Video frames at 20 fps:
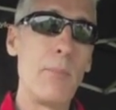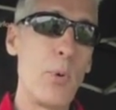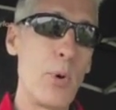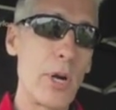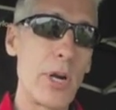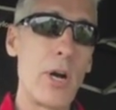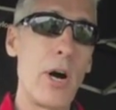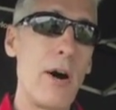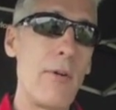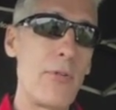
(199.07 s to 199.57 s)

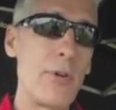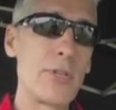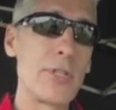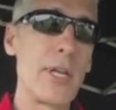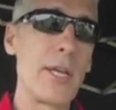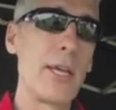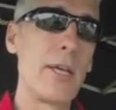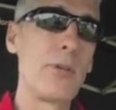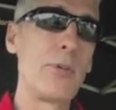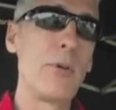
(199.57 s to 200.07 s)
More golfers
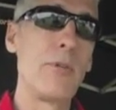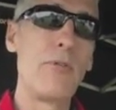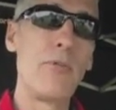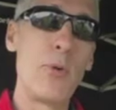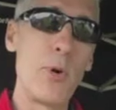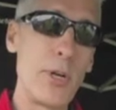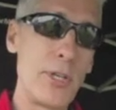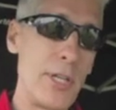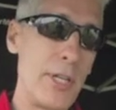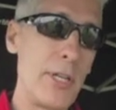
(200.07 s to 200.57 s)
can get to a
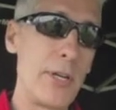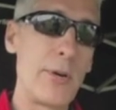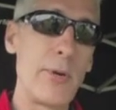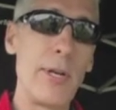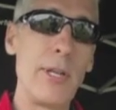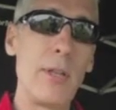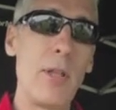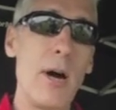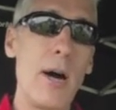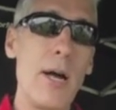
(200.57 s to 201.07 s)

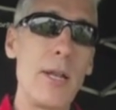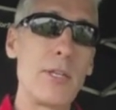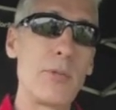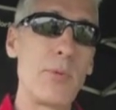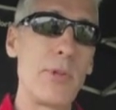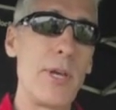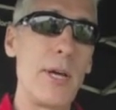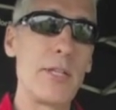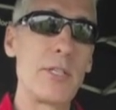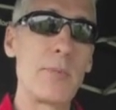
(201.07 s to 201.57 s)
14-degree launch
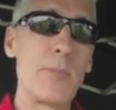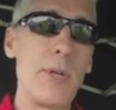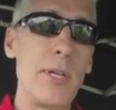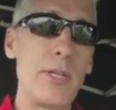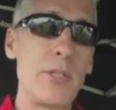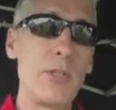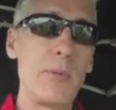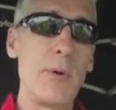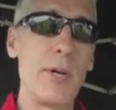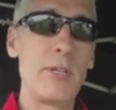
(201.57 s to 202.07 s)
without
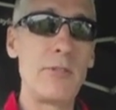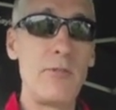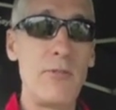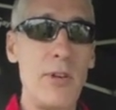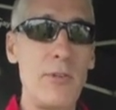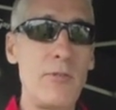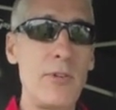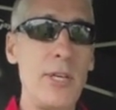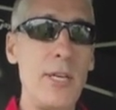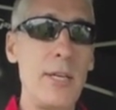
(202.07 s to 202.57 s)
spinning too much,
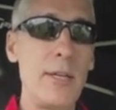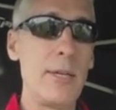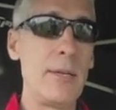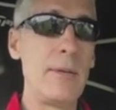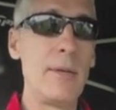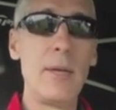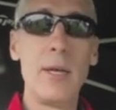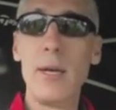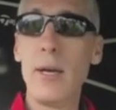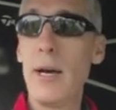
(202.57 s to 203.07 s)
15, and